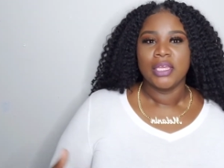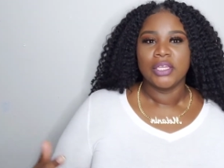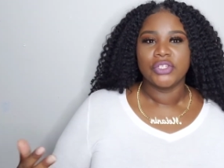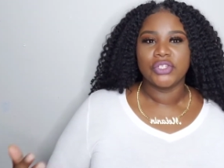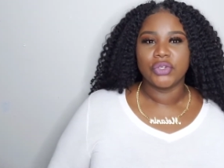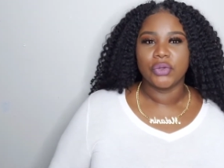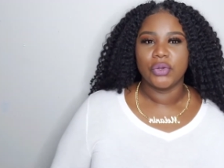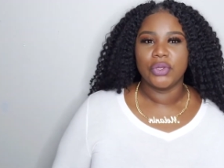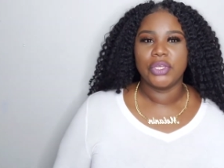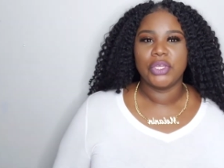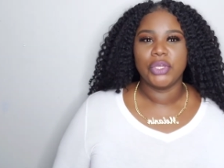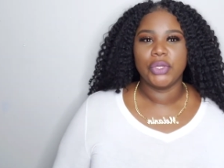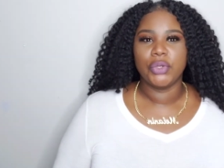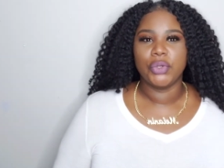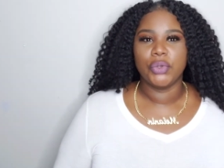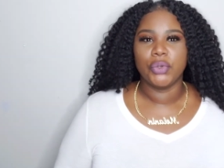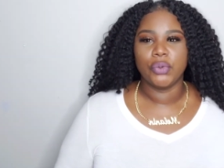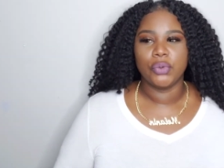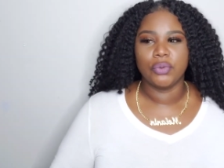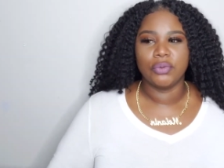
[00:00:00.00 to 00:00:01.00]
showing
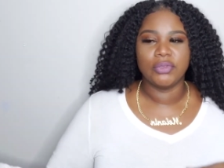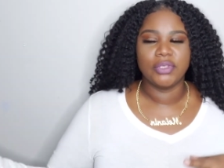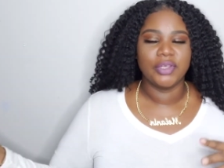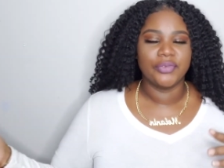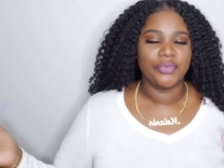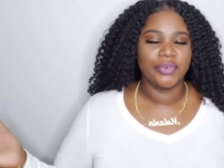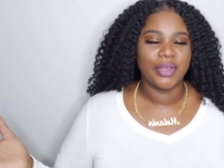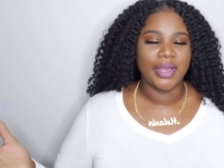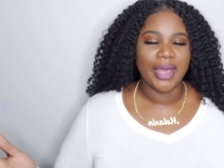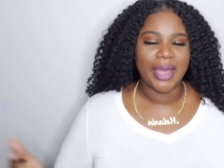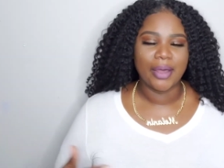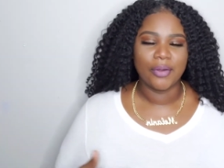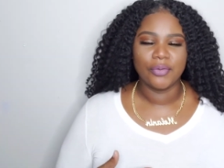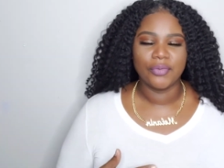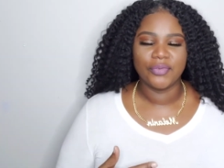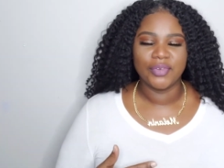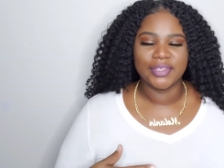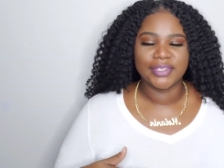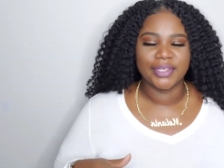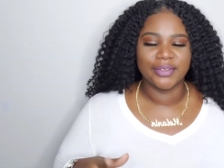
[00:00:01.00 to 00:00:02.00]
you different
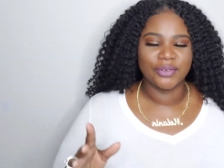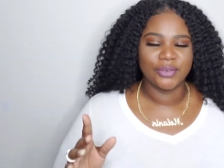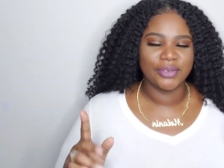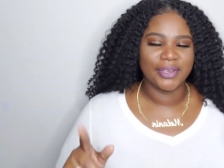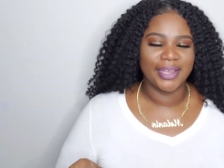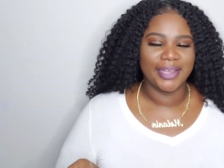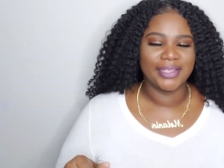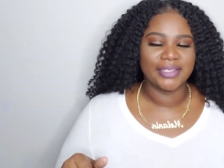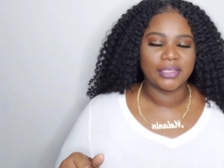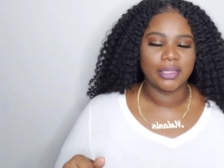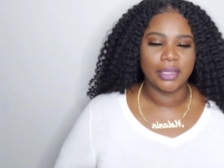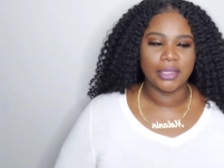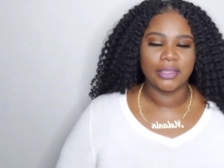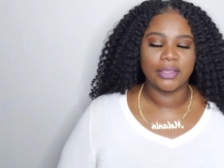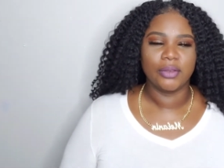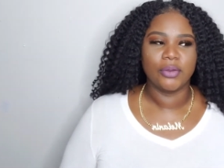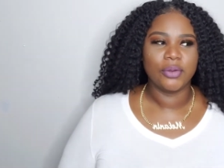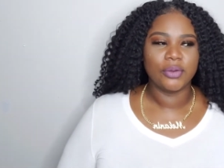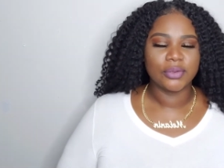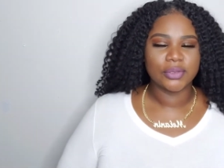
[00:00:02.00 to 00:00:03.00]
outfits. I know you guys like
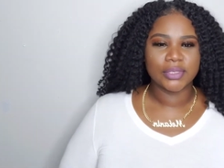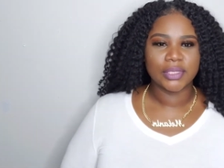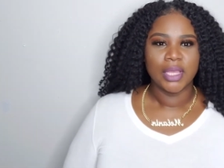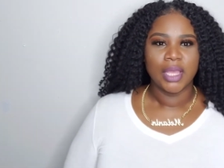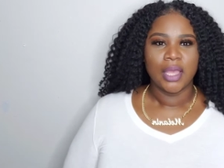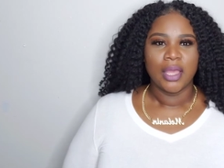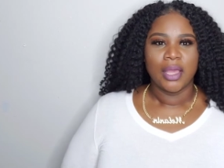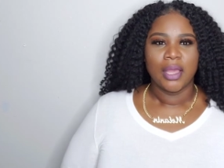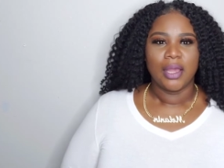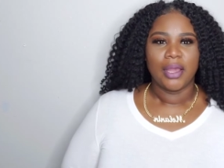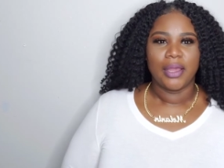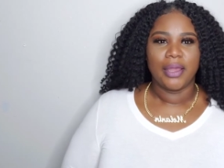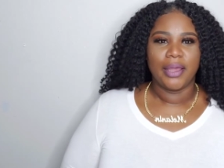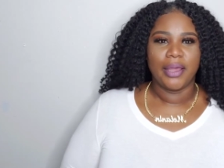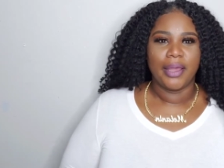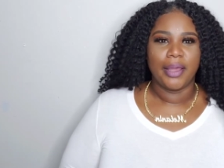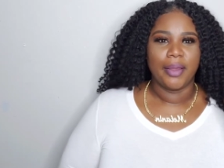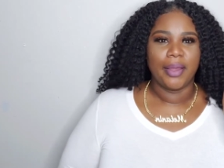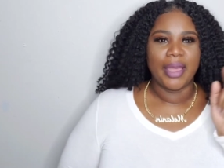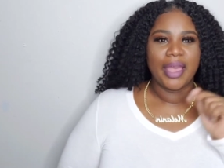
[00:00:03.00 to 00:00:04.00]
those.
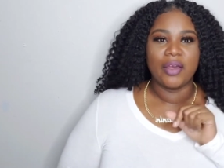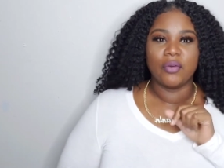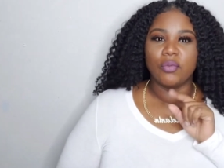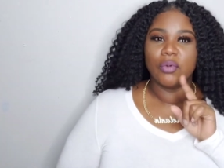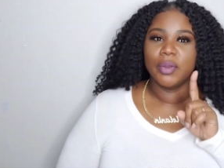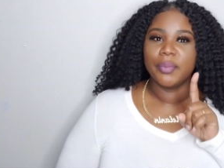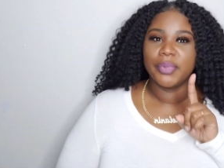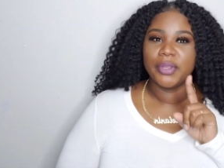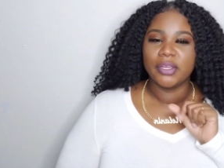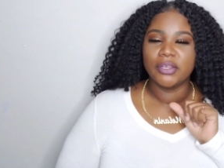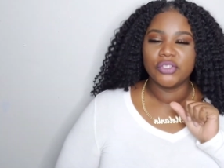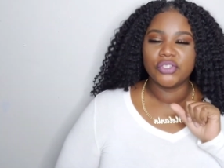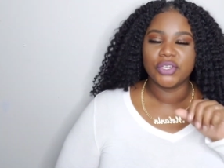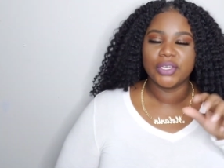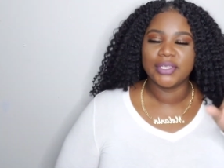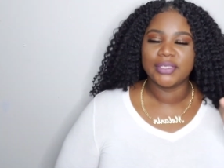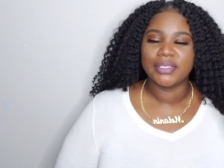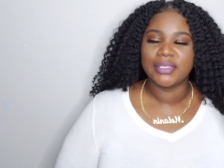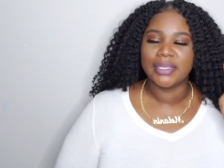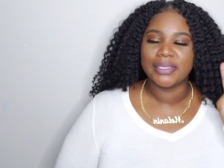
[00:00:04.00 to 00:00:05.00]
Uh, I have one pair of
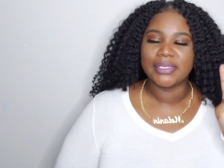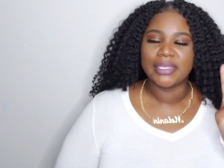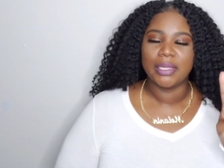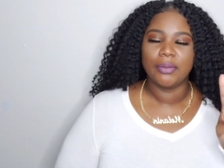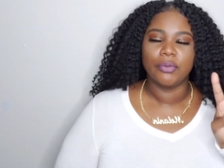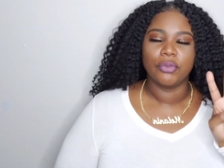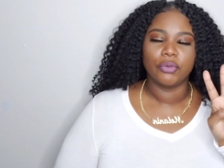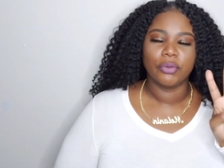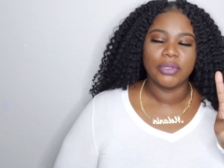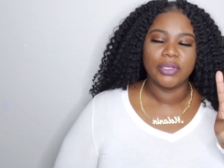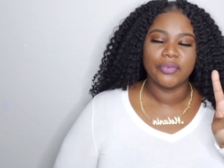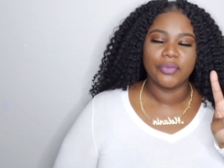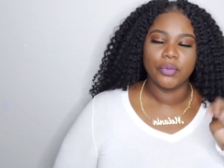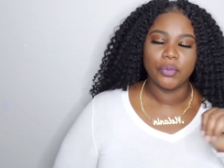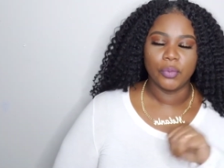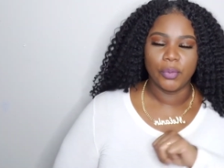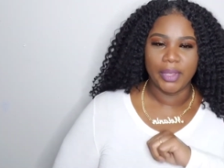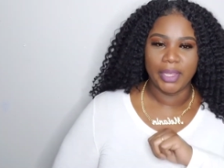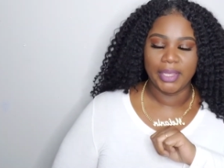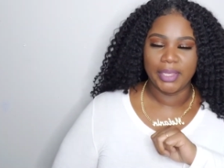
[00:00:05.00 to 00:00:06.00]
jeans and I sell them three
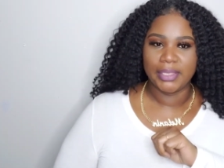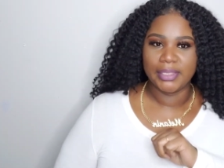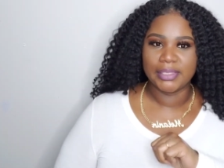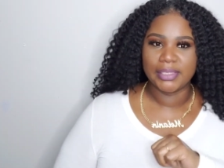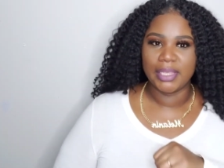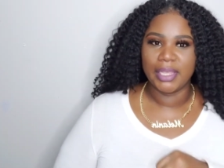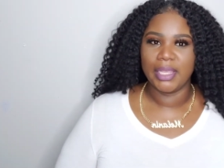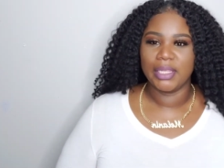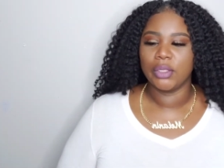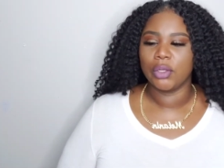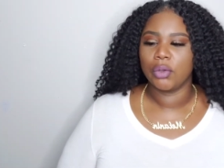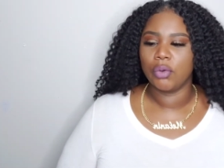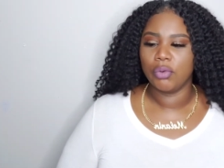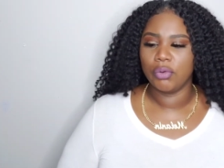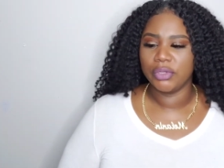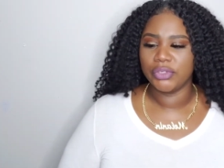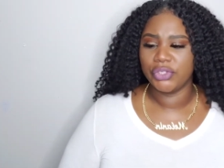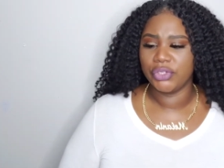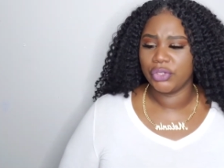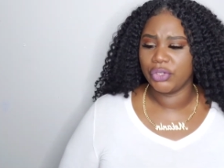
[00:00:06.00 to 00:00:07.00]
different ways. And of
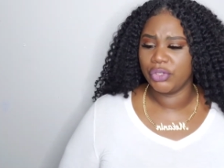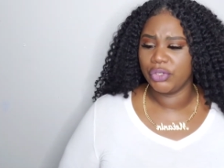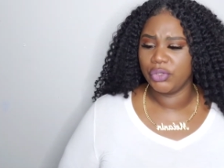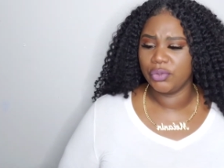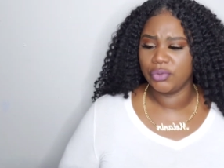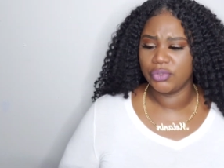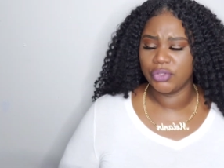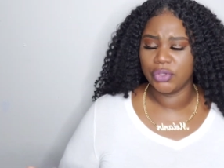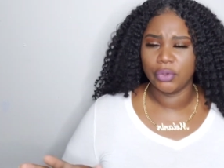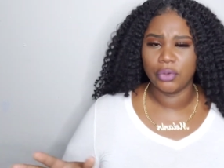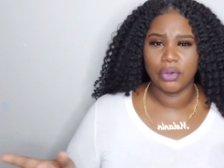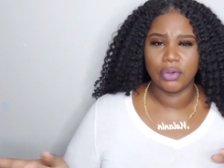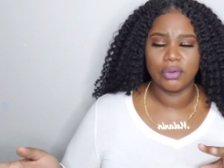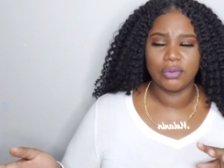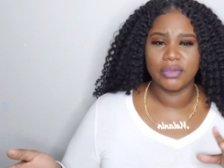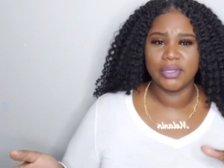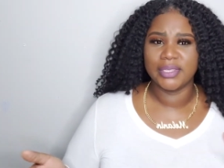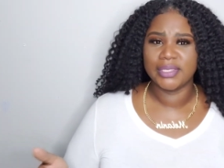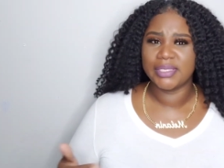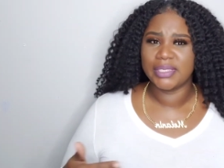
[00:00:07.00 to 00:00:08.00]
course you can use your
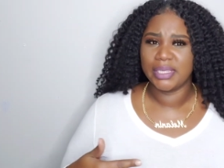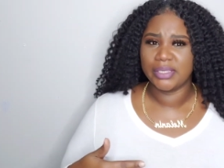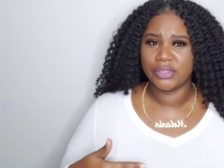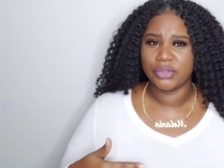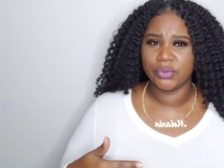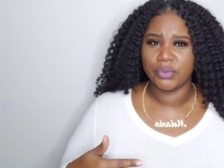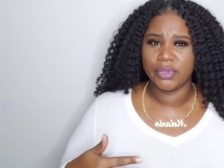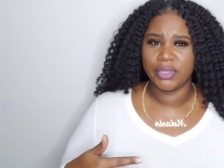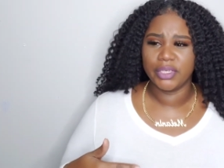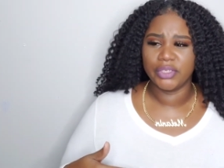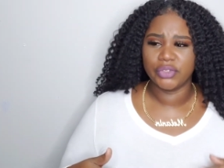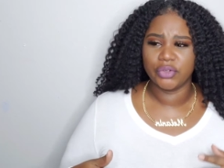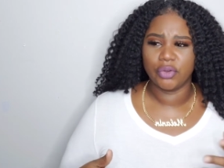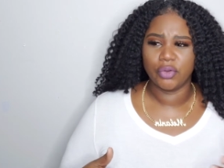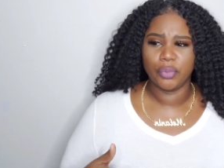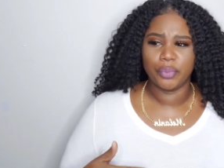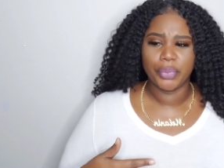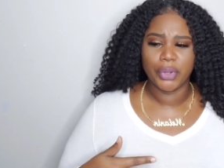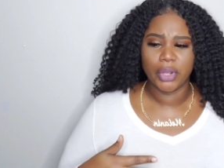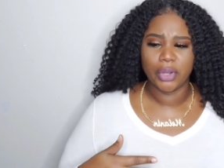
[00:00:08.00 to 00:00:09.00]
own accessories, your
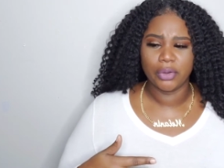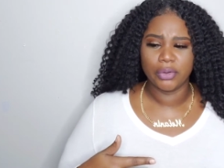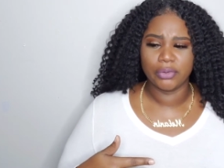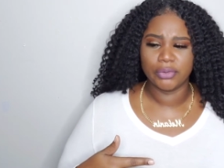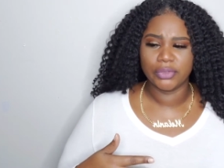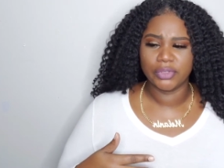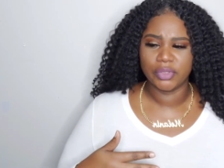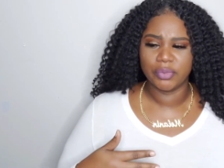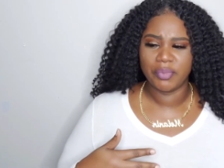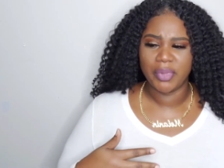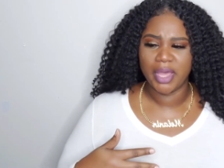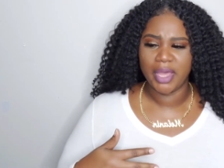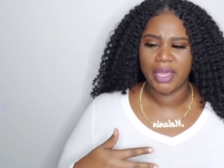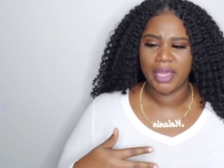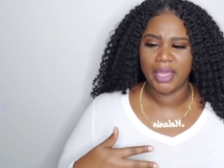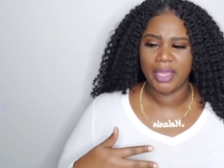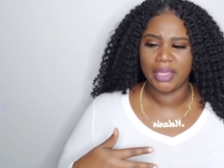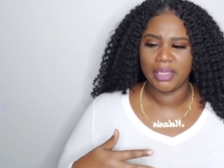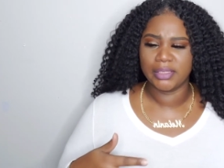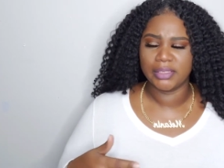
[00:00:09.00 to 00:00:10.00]
own purse,
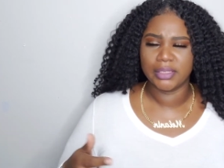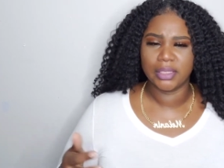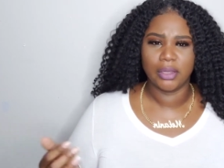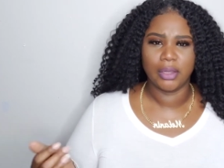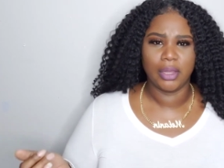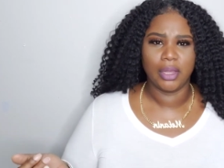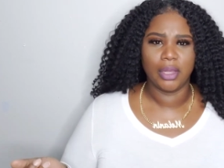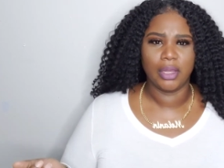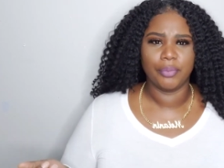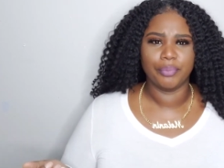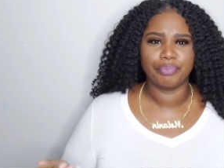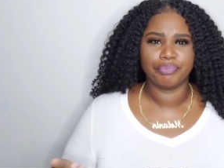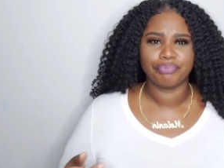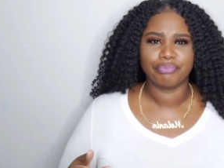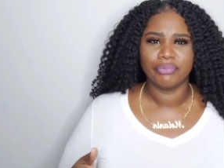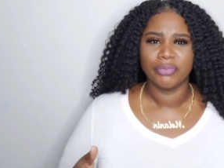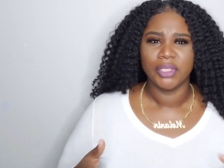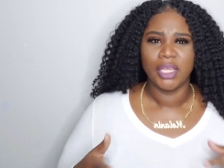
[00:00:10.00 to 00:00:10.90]
bags, um,